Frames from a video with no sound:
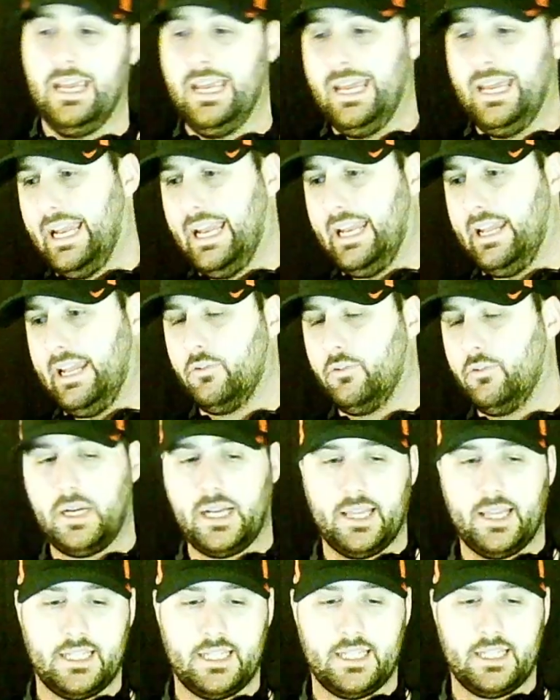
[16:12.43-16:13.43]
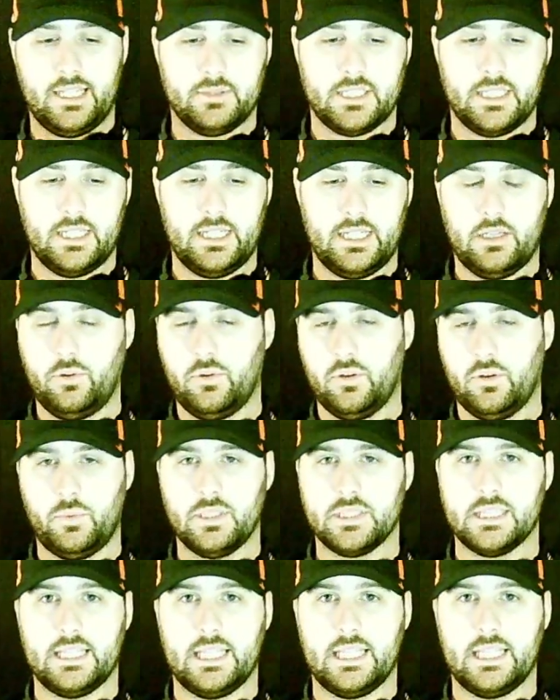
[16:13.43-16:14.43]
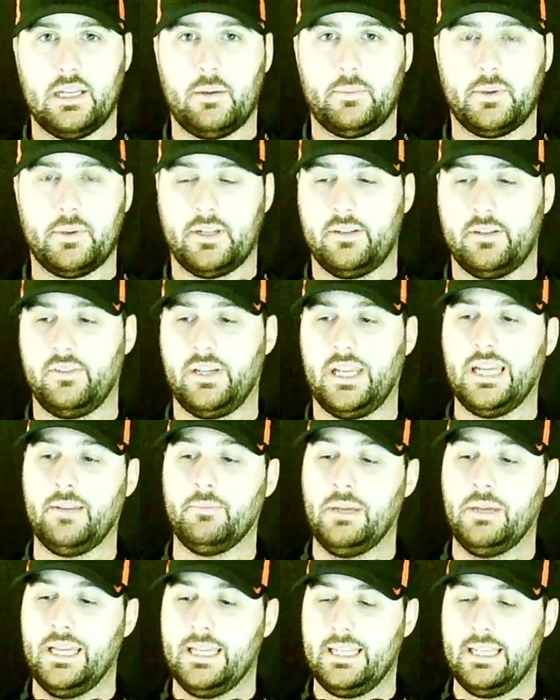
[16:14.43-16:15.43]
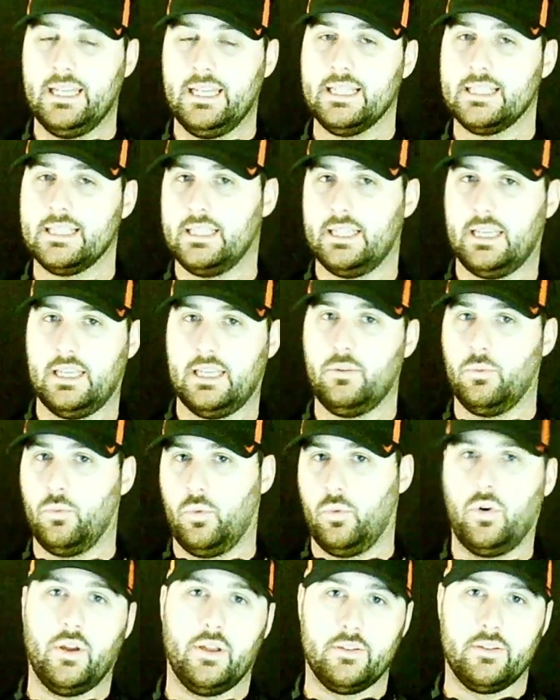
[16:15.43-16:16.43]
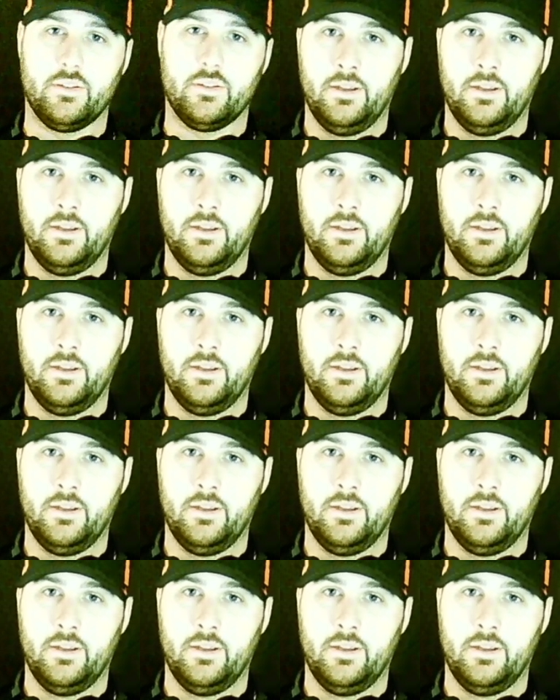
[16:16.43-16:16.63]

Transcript: And everybody that keeps saying, oh, it wasn't that dominant of a game, yes, it was.